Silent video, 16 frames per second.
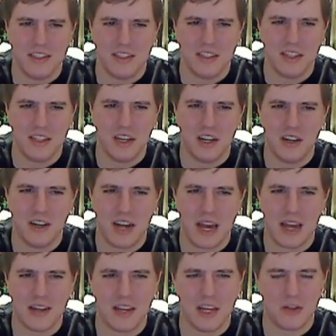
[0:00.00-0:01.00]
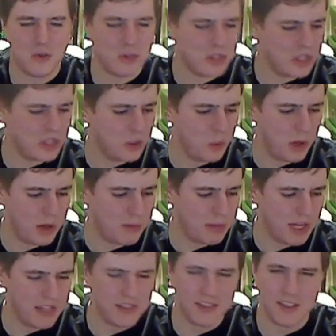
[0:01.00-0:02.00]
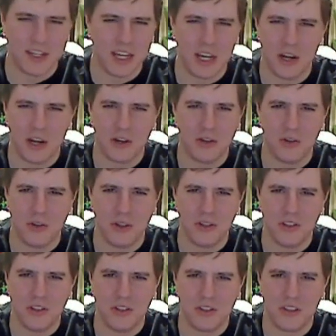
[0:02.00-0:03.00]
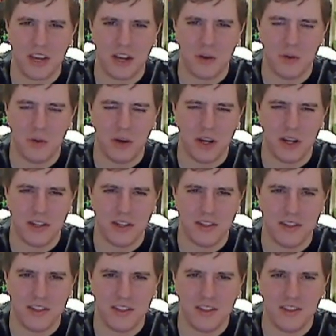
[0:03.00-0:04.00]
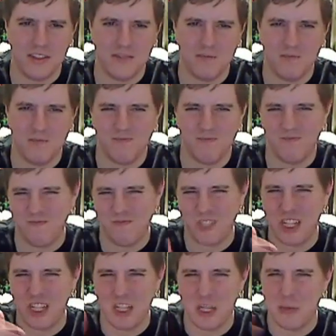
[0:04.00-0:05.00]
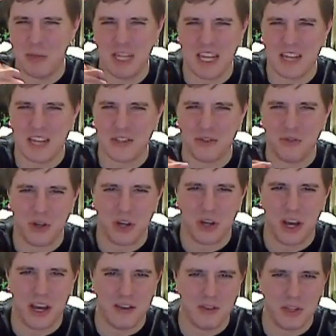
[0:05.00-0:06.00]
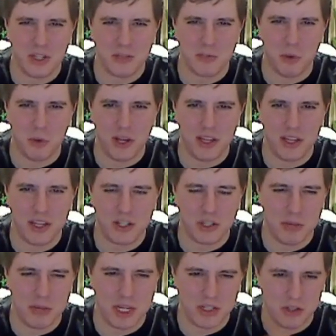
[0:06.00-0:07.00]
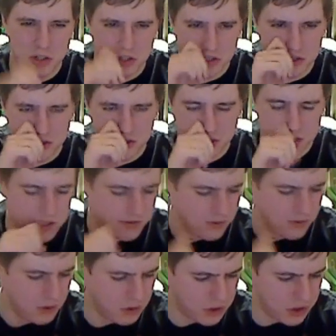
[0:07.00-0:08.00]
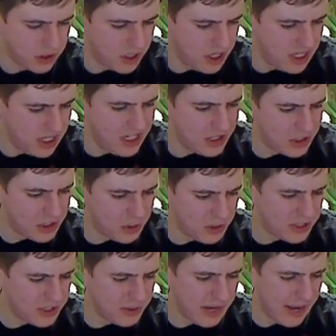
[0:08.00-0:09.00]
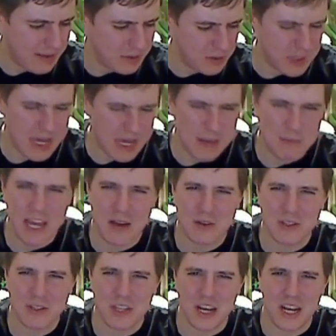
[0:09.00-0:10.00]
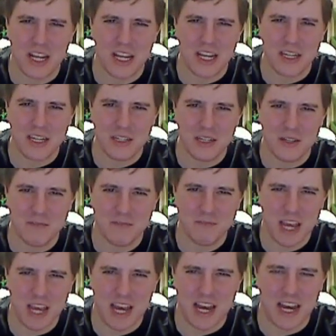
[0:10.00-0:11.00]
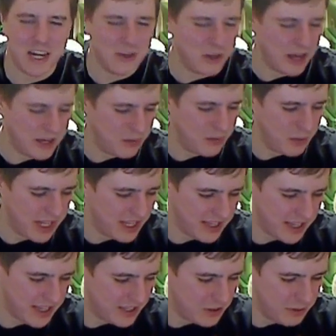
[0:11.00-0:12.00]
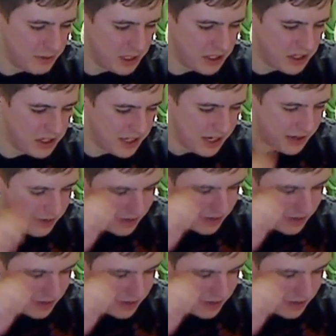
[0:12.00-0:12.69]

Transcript: you know, I, Andrea's in a weird place as a character, and you just kind of want to see a little bit less of her kind of at this point, unless she makes a good decision in the future. So we'll see what happens with that. But that was kind of like, you know, I don't know. I didn't really like that too much. I didn't care